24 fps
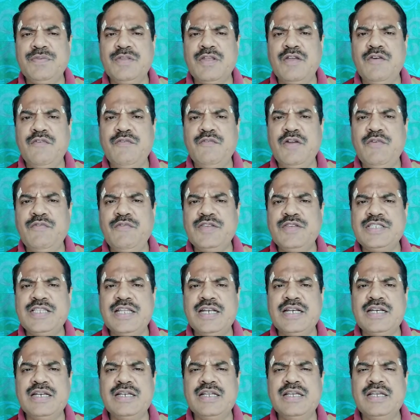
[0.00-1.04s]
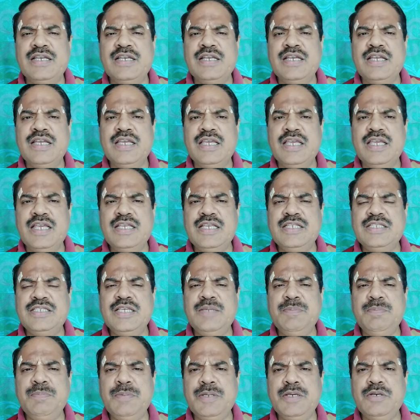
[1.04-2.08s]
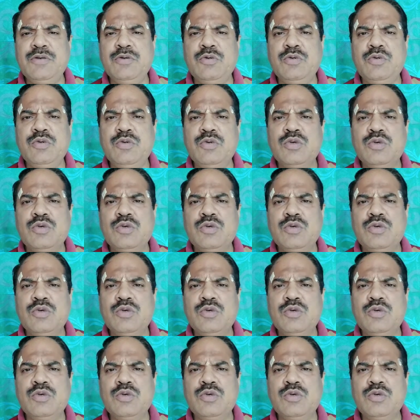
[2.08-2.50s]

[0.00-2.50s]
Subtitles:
Professor A.C. Pigou,